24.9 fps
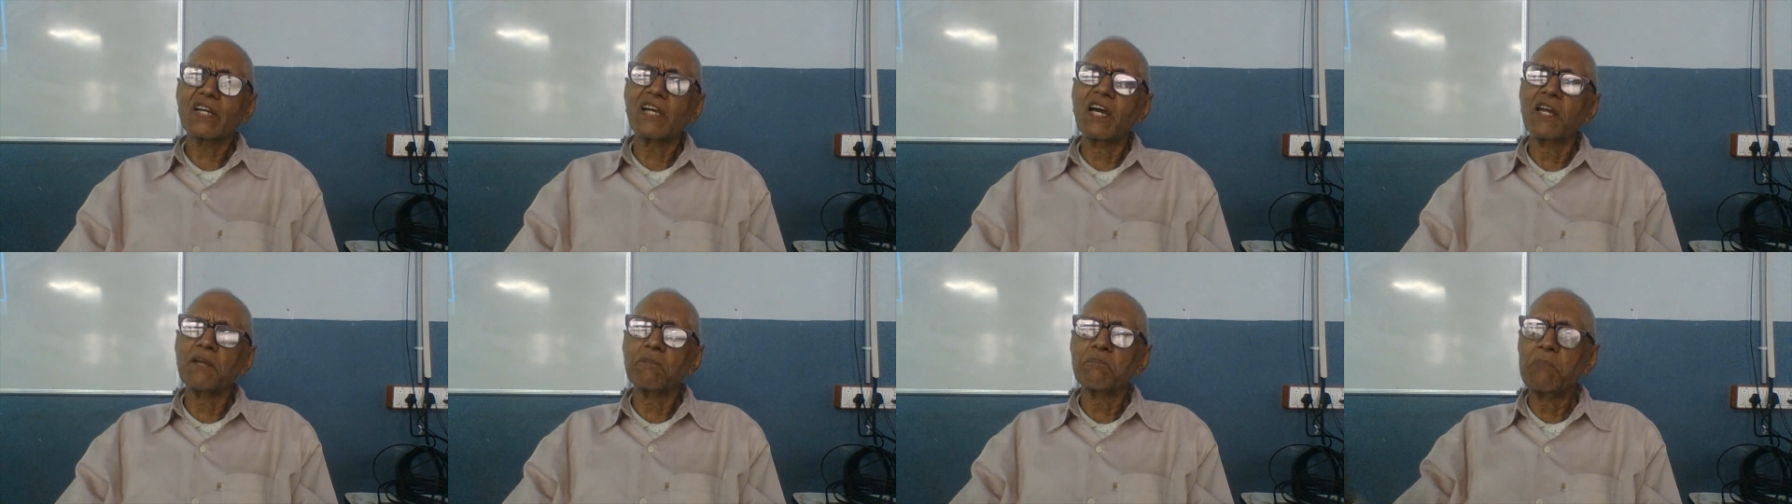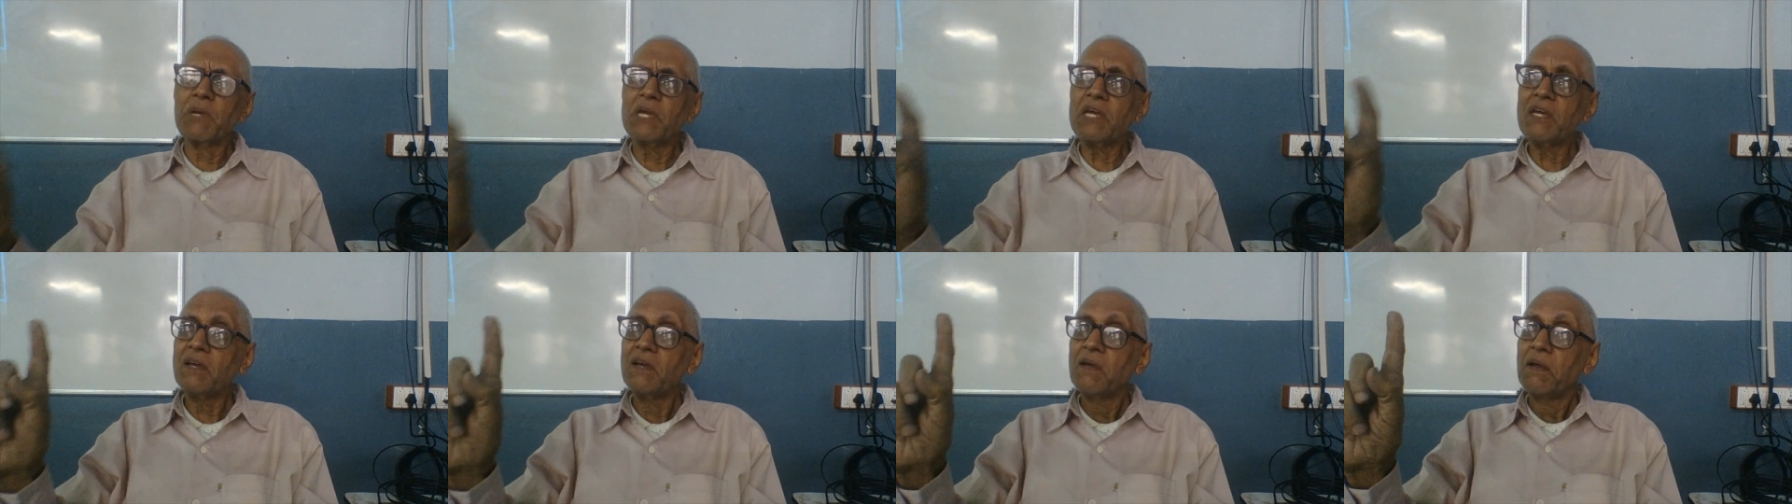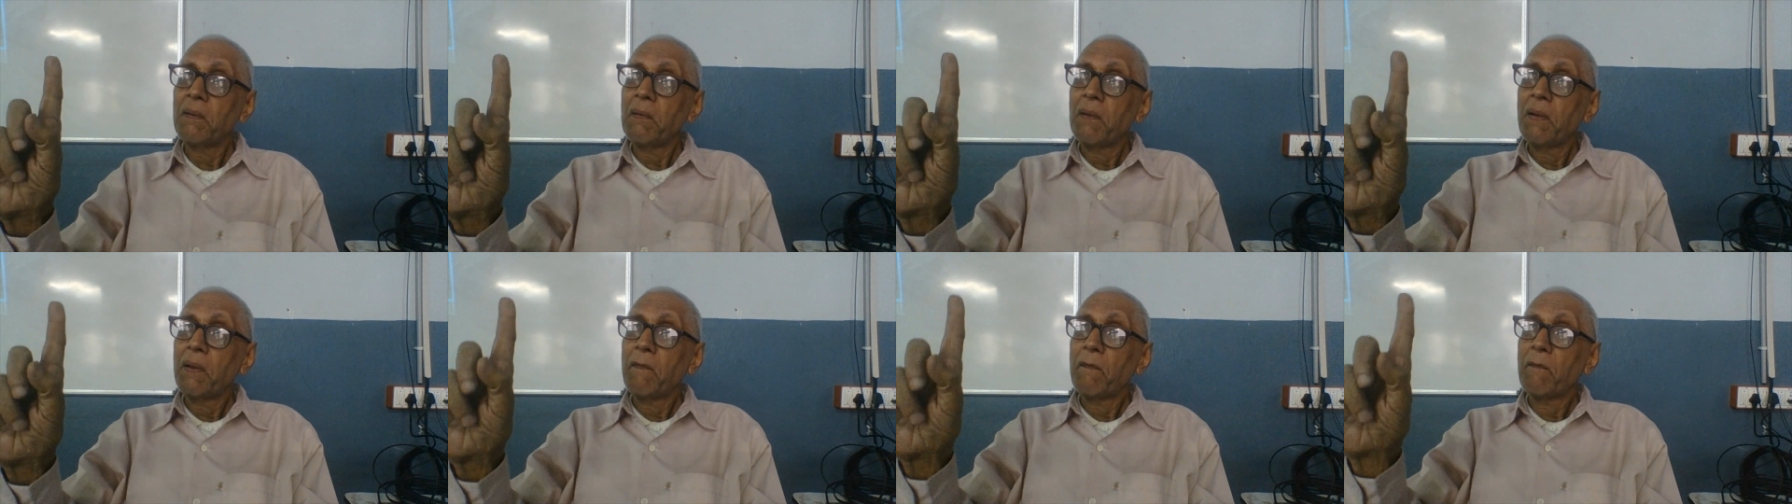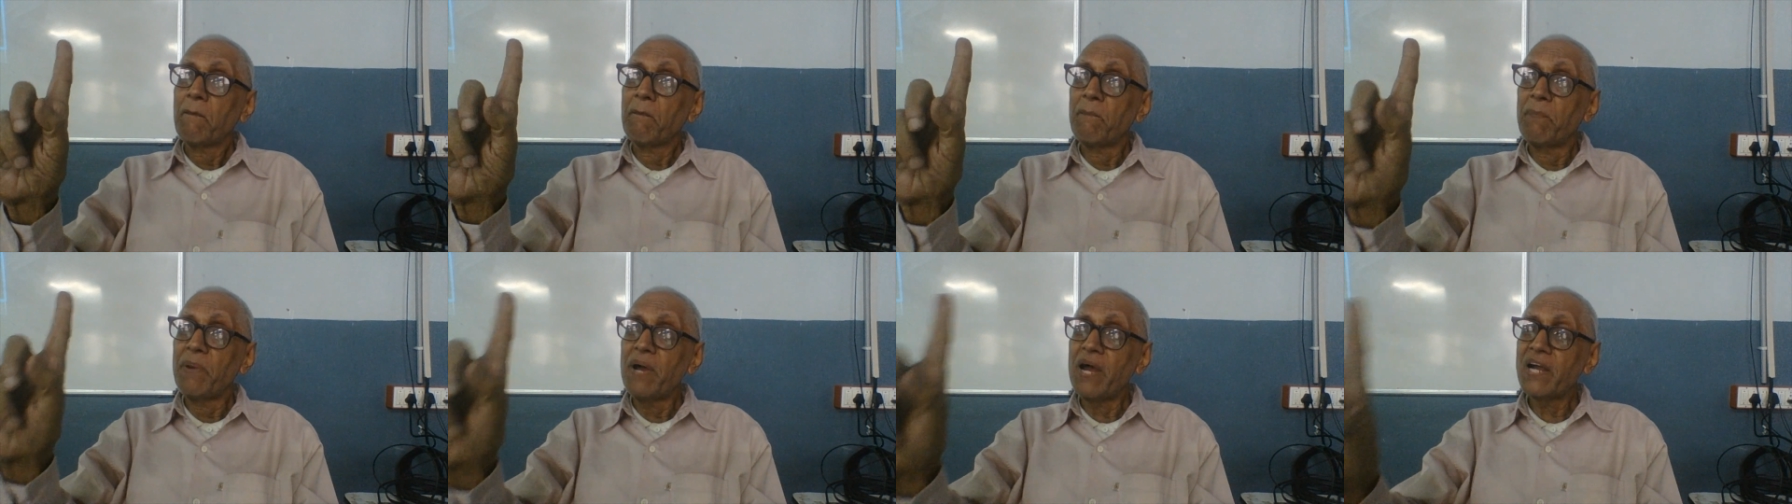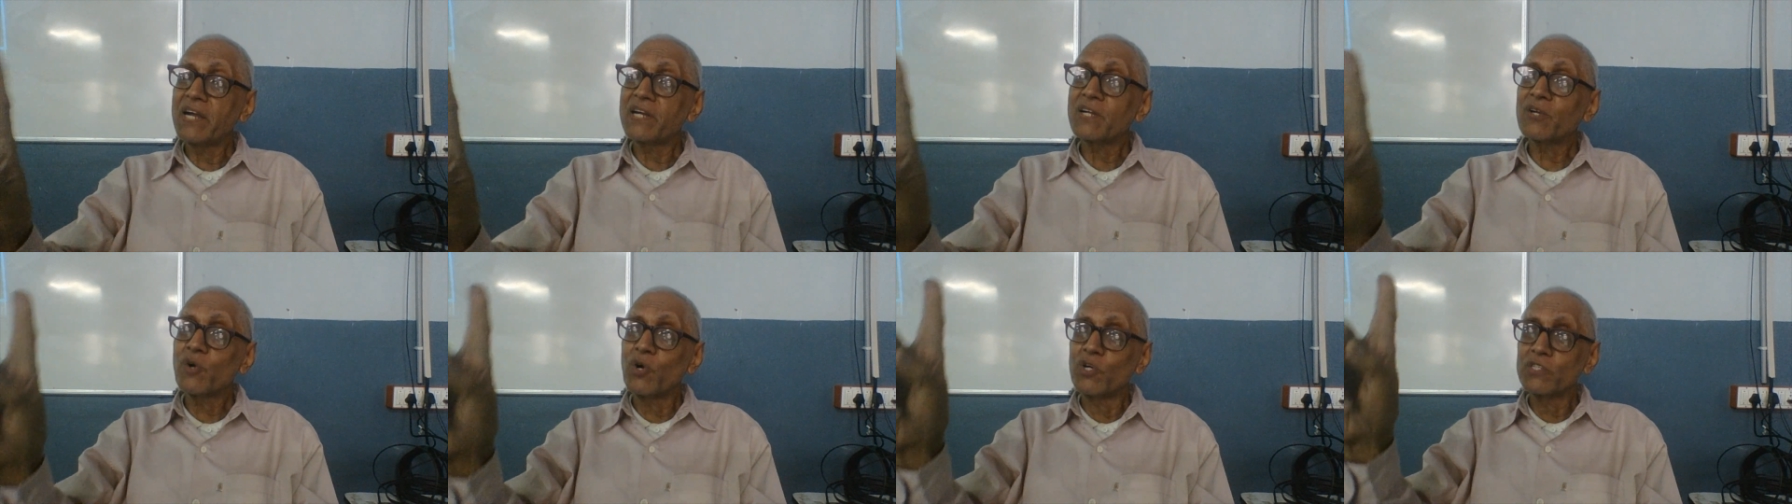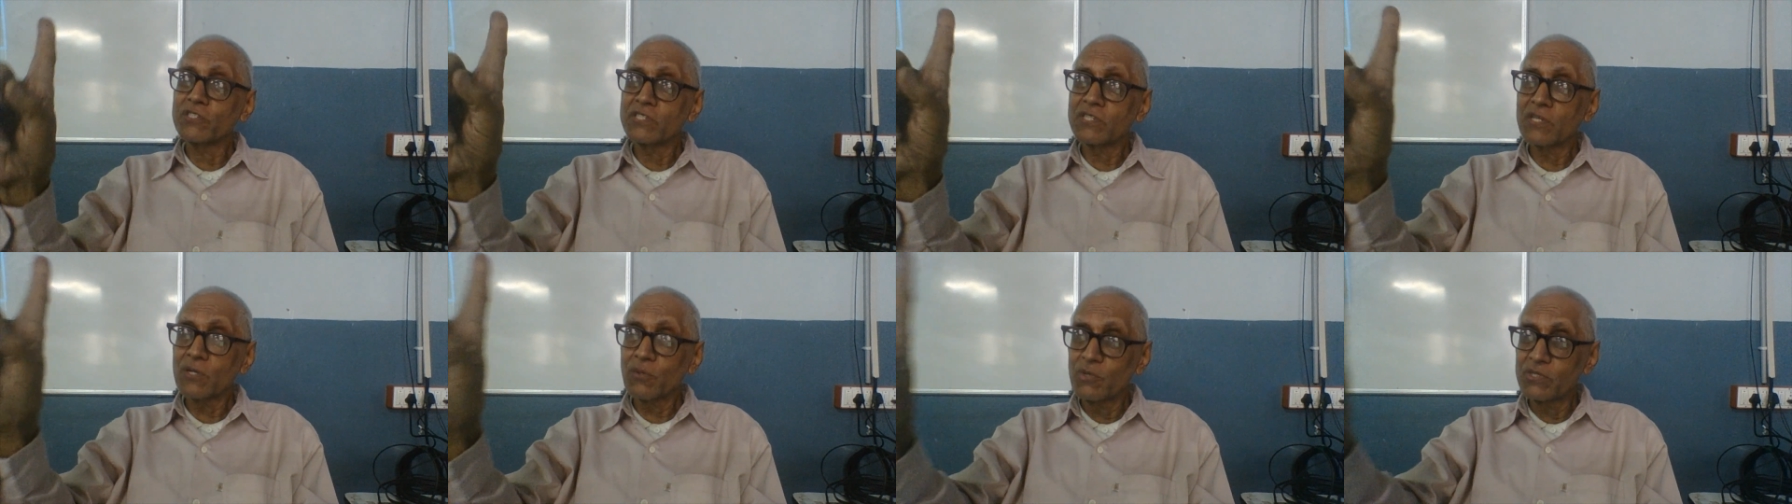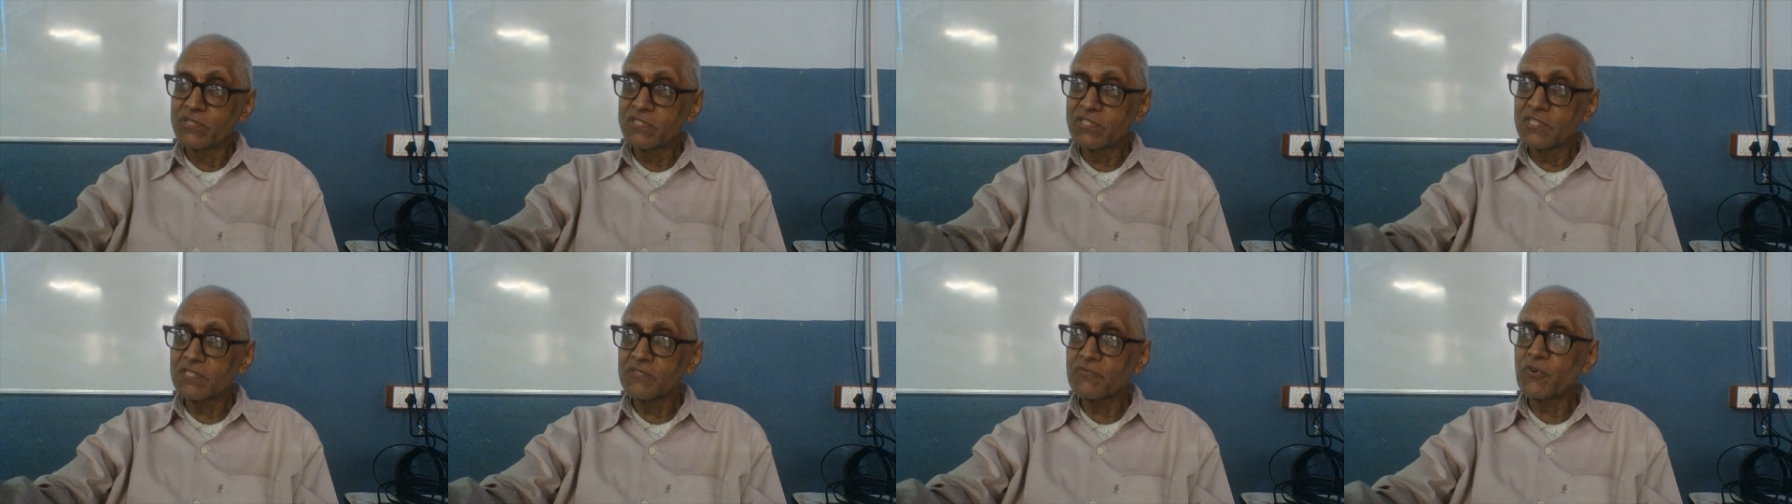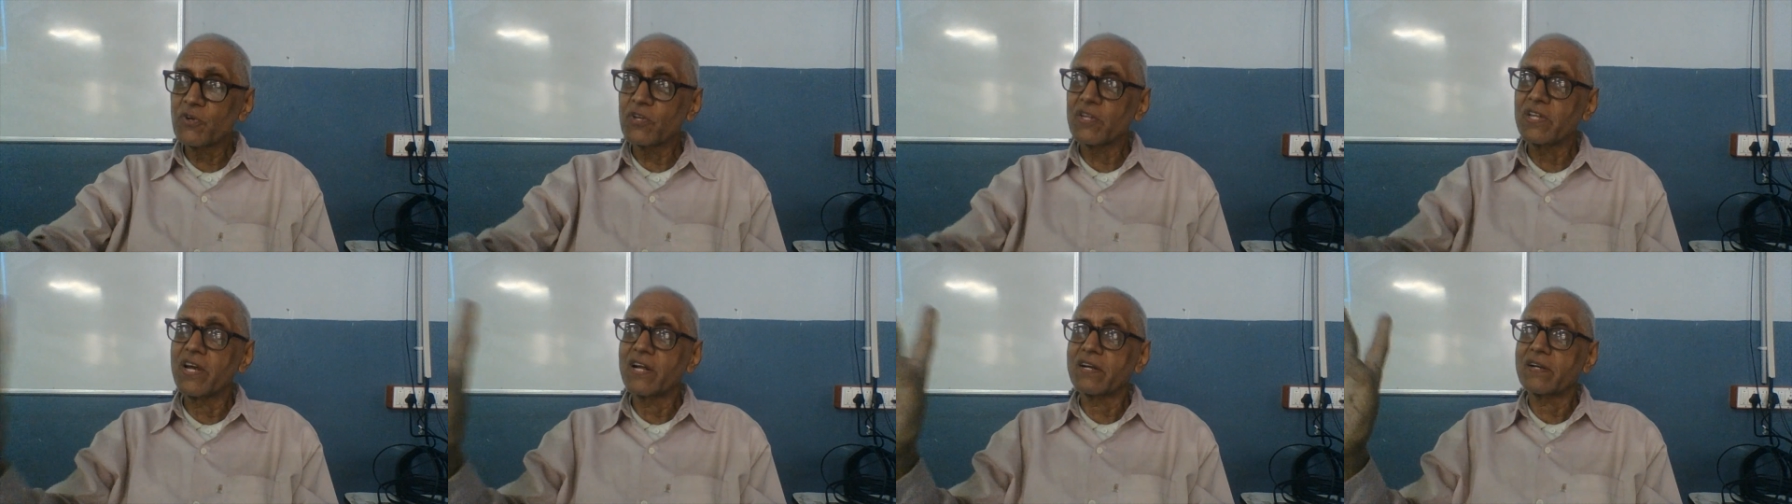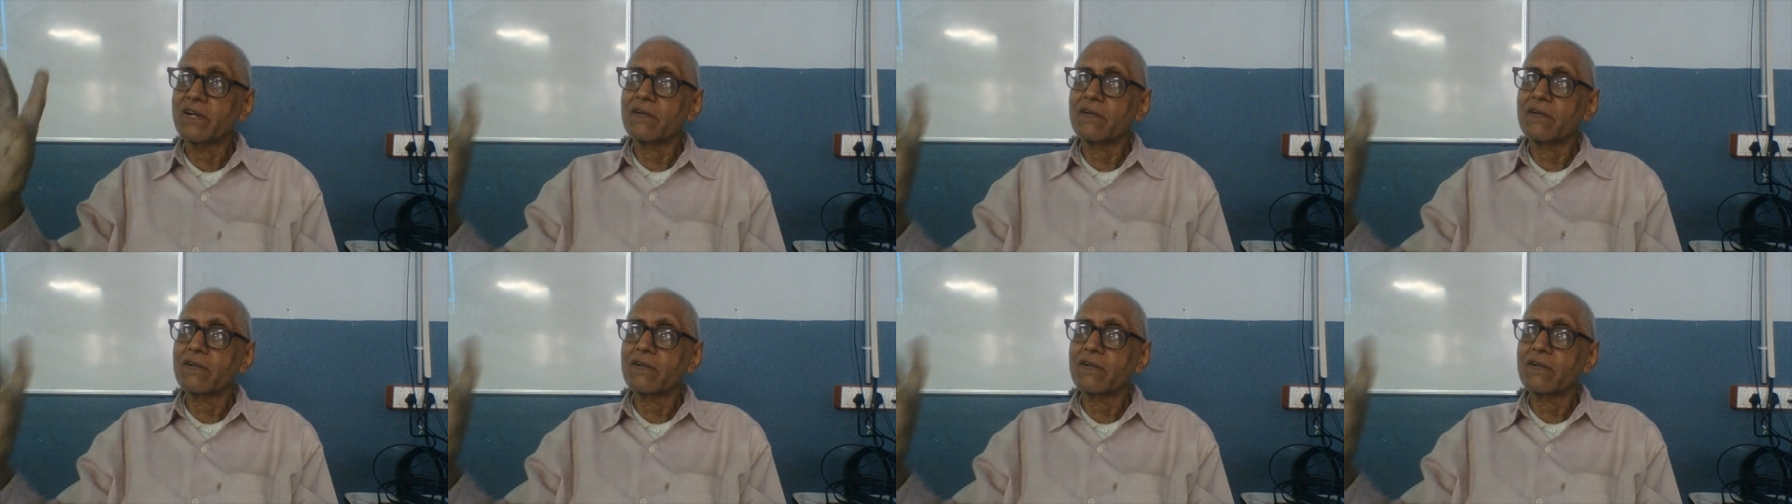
can be bad consequences for that.